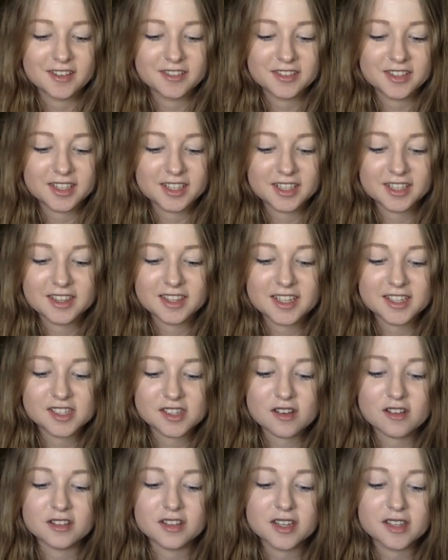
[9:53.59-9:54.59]
I feel like that's
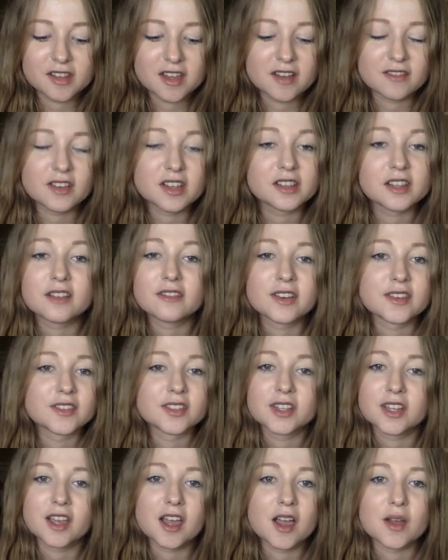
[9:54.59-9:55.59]
all I love. I love
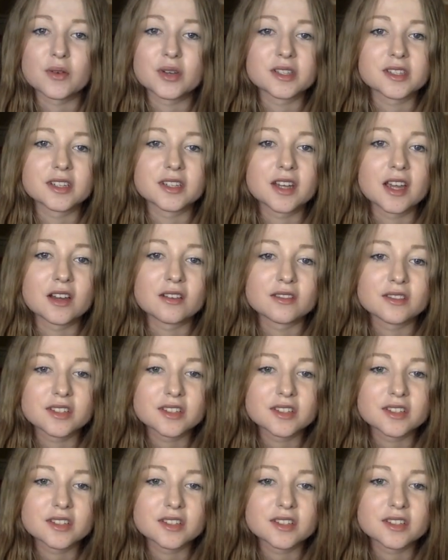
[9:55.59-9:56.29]
everything high-waisted now.